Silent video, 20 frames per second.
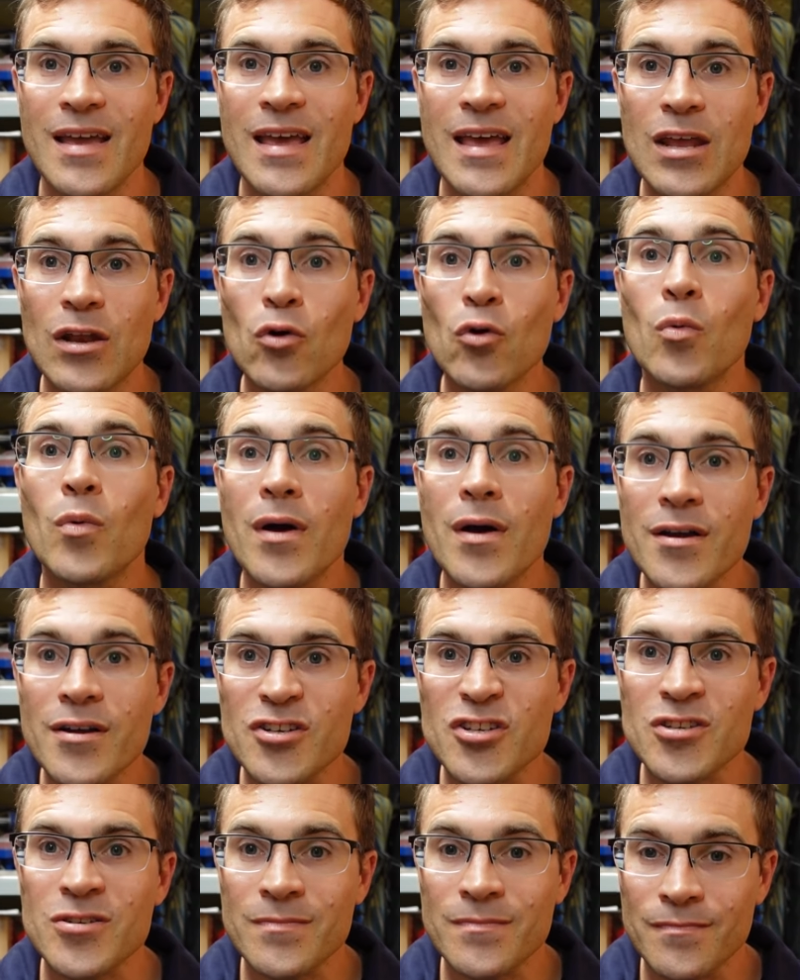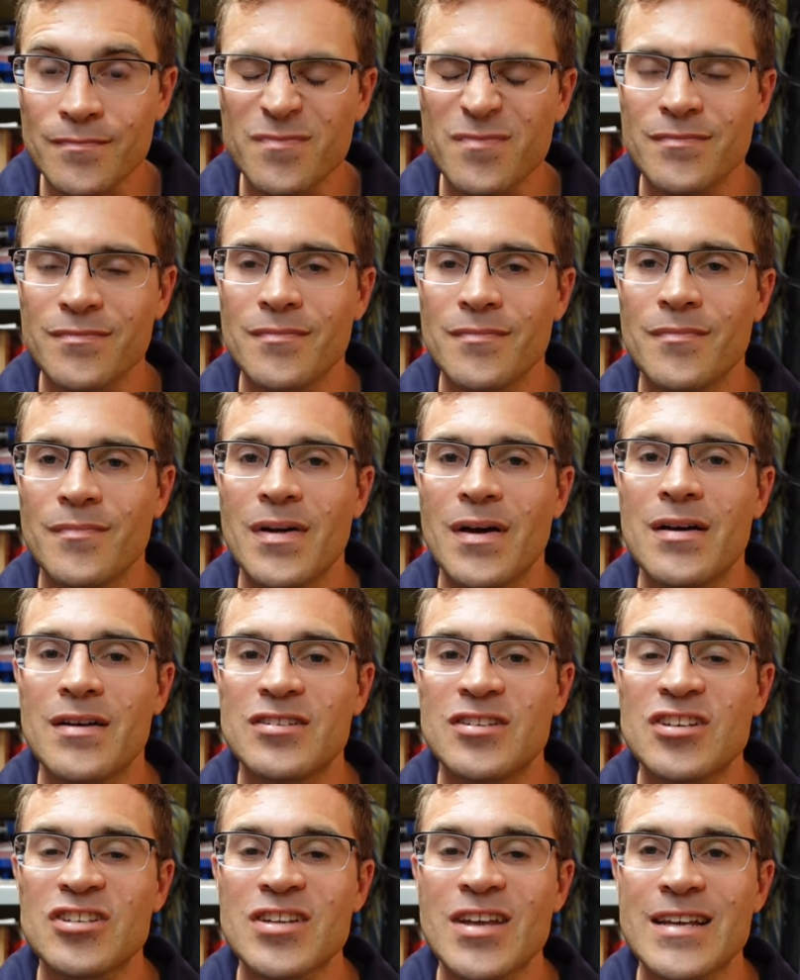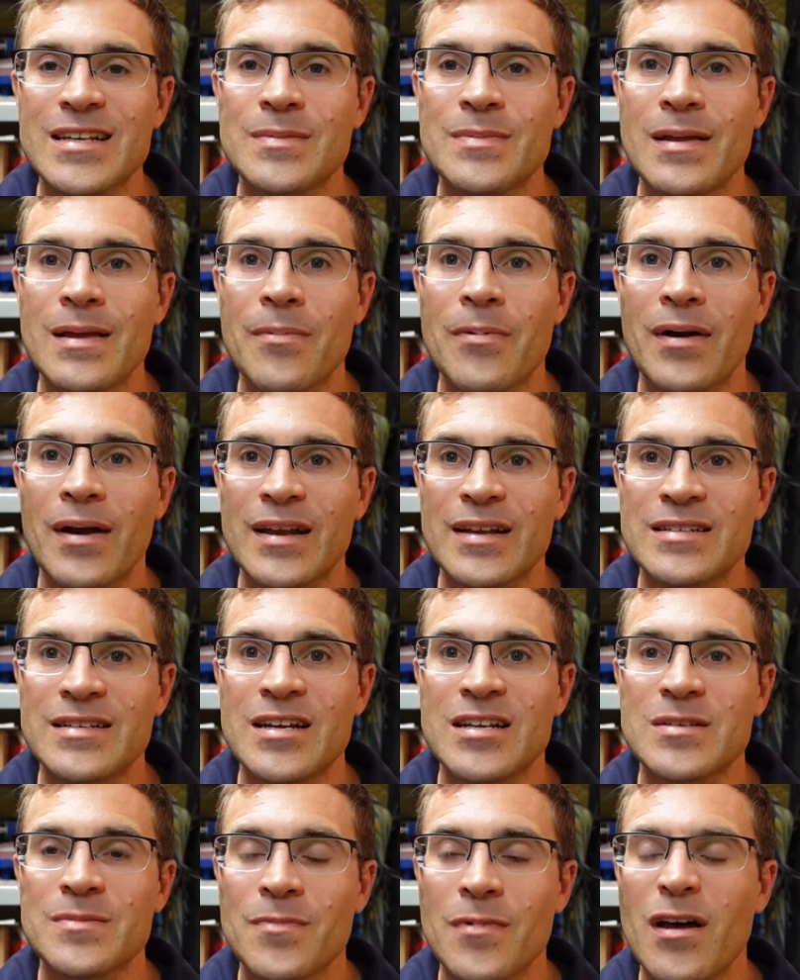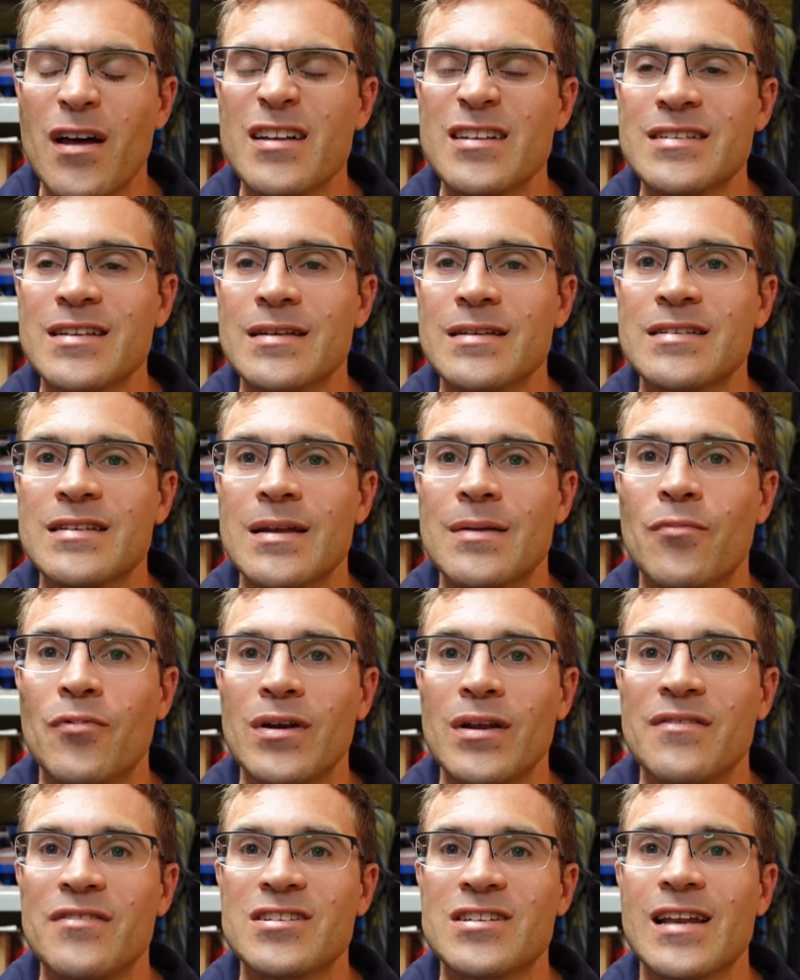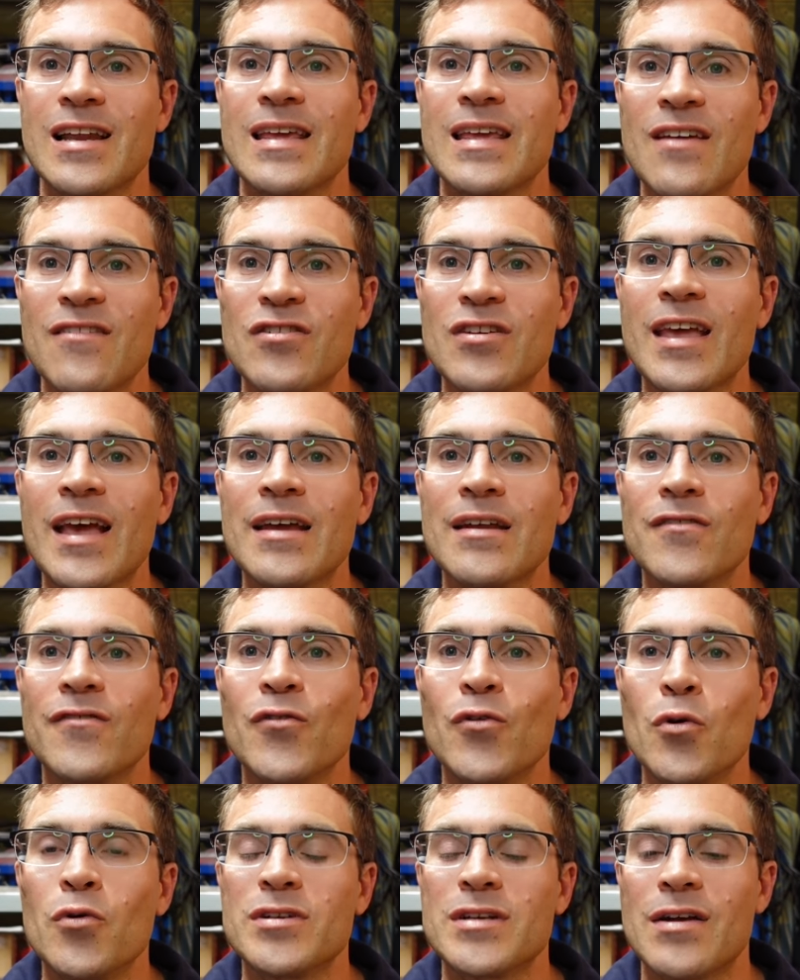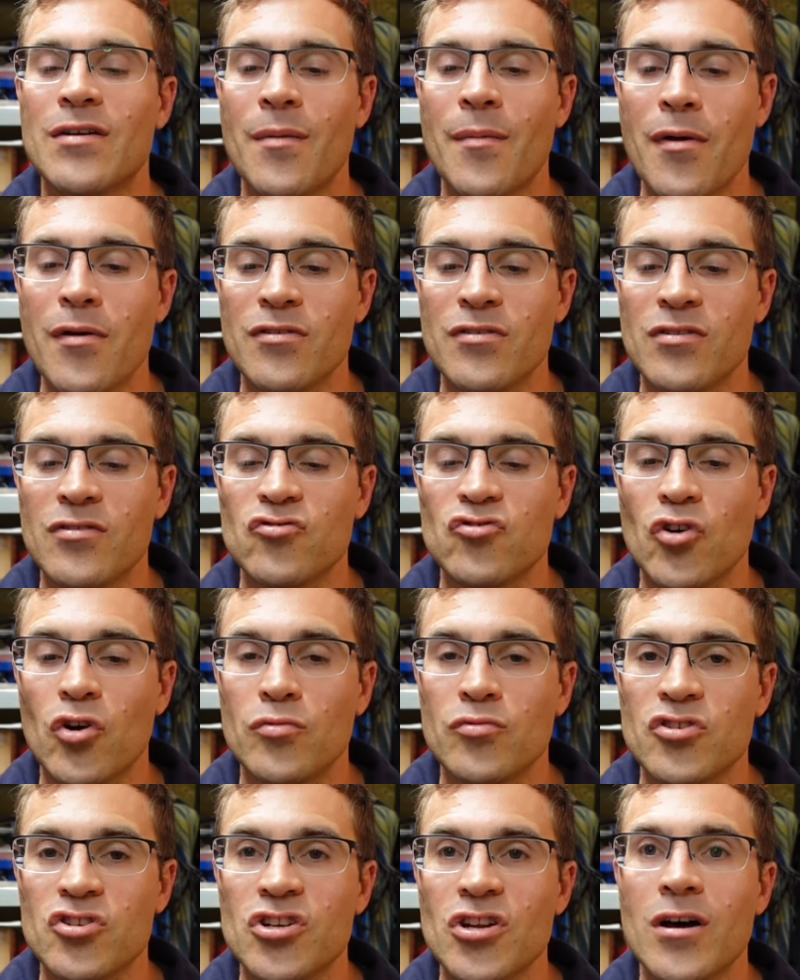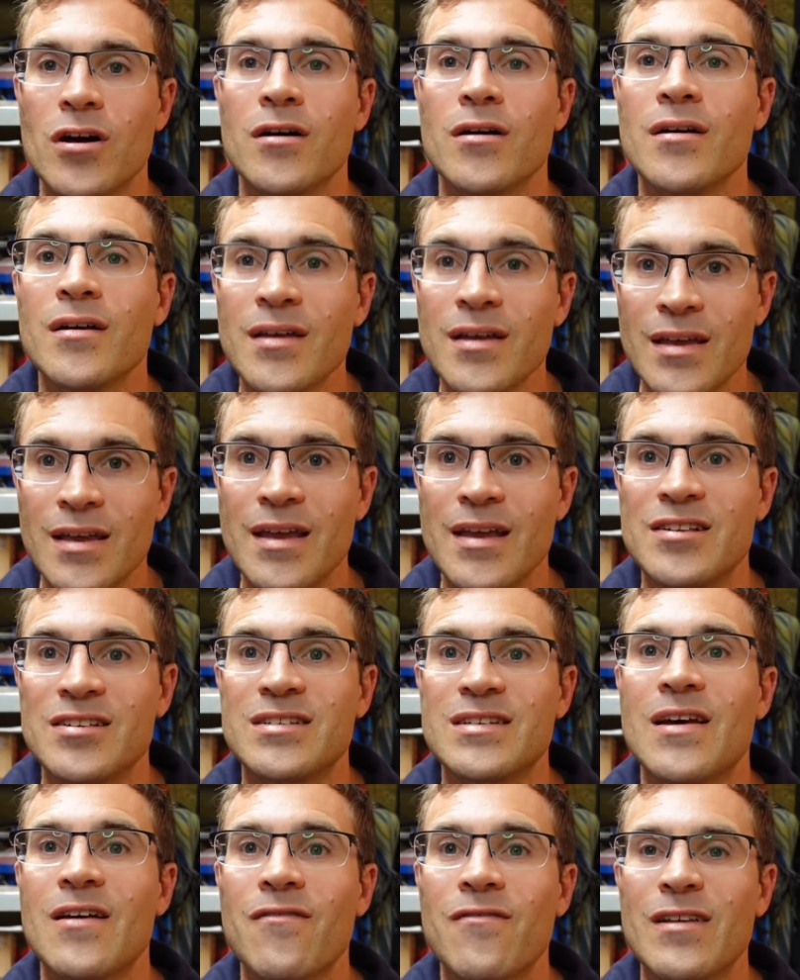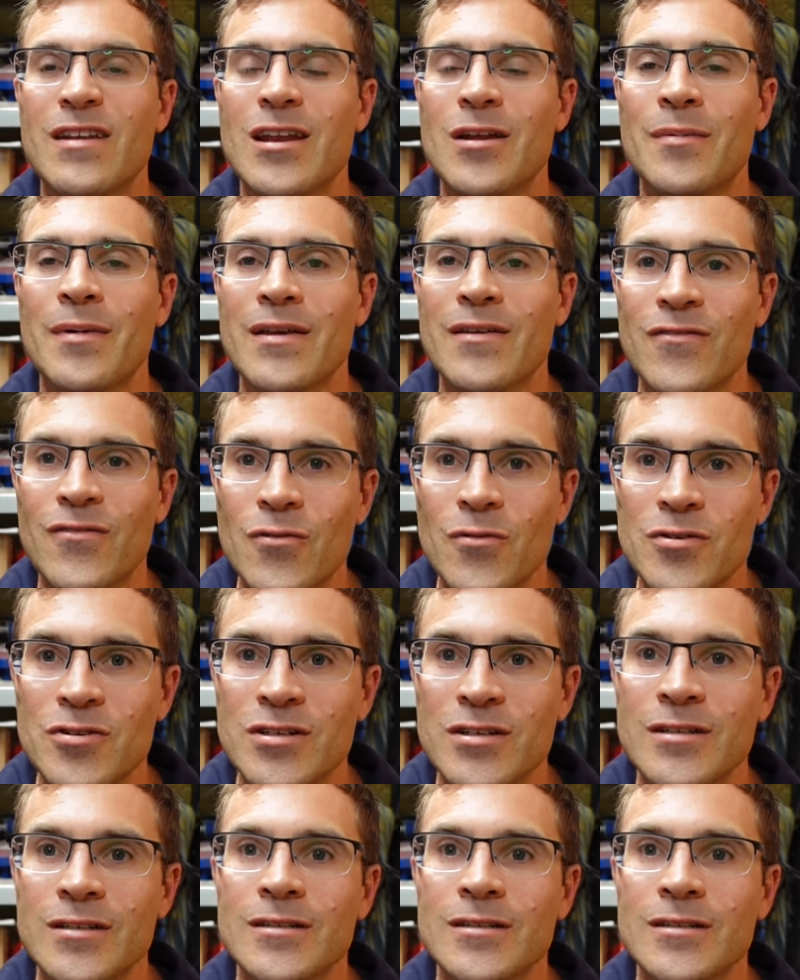It all works, but it just takes a bit of practice. But as I said previously, if you can afford a remote controlled start, it is definitely the way forward.